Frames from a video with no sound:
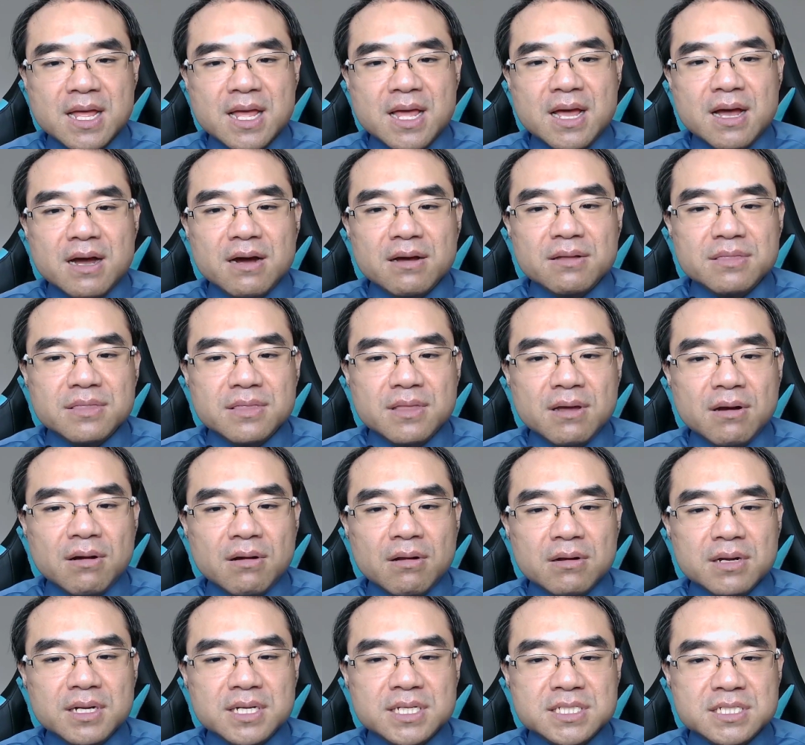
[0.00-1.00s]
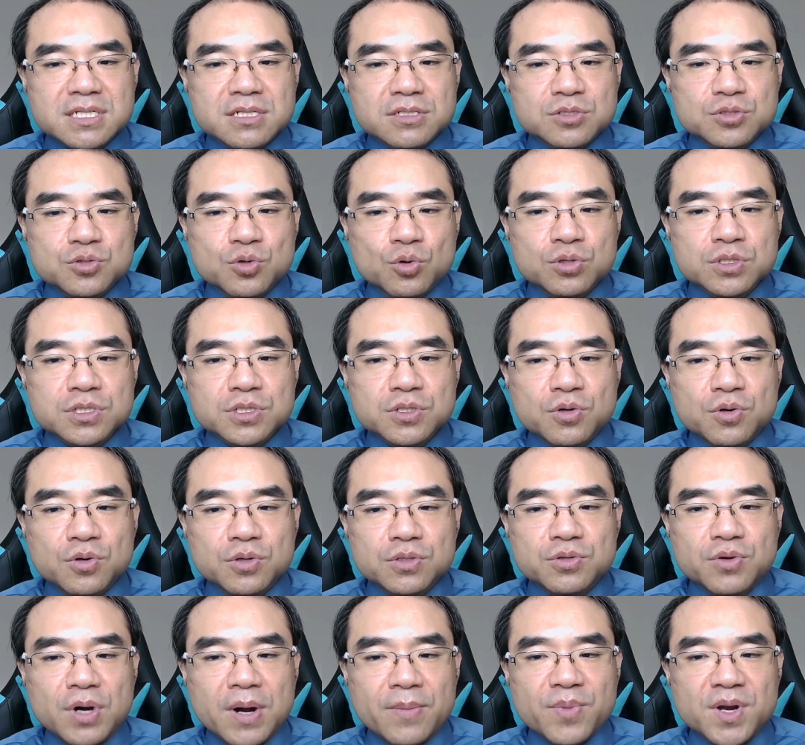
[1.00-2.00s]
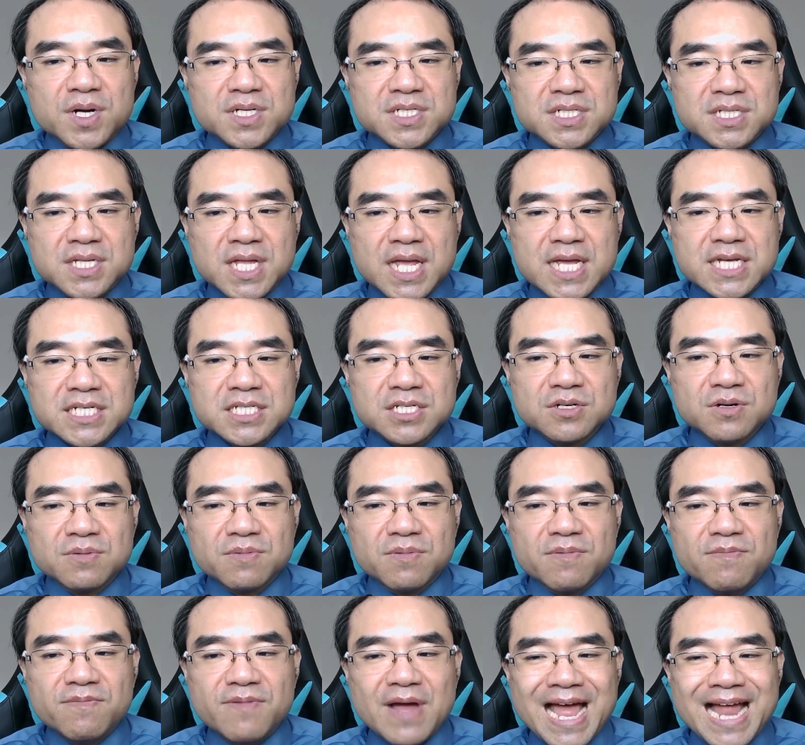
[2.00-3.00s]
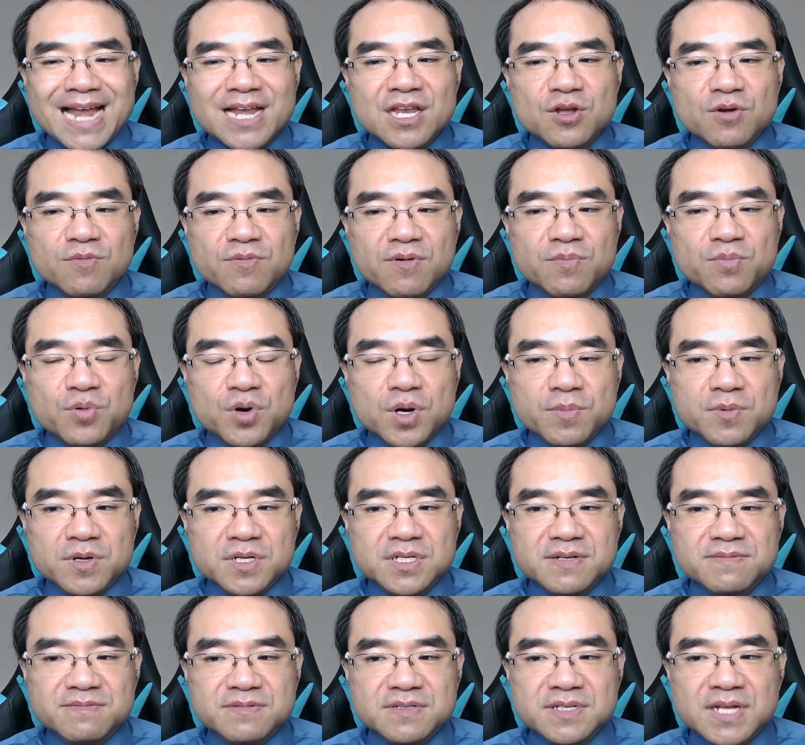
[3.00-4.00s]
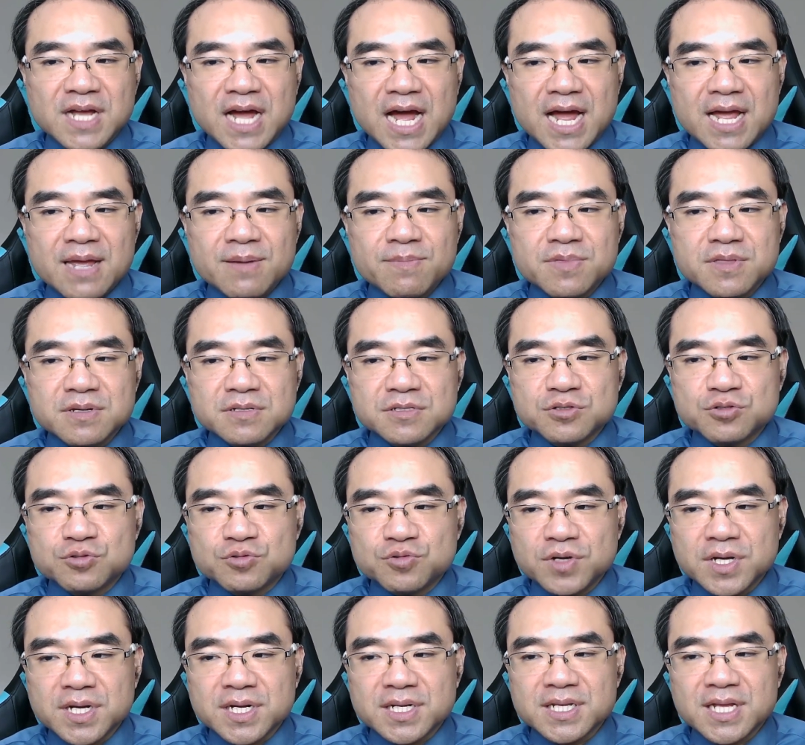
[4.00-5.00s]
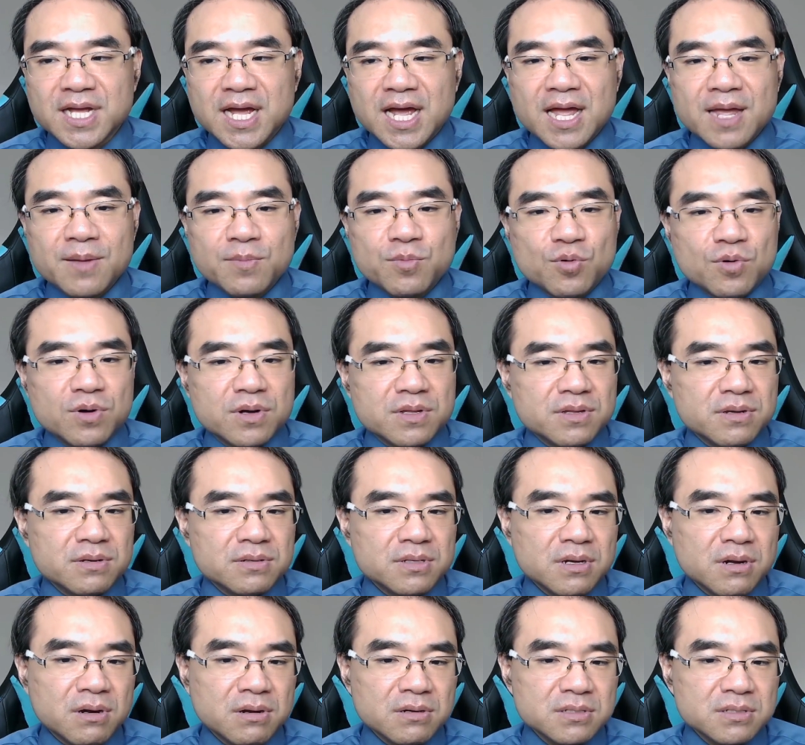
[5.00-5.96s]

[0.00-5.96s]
A null is the source code representation of a value of a primitive type, the string type, or the null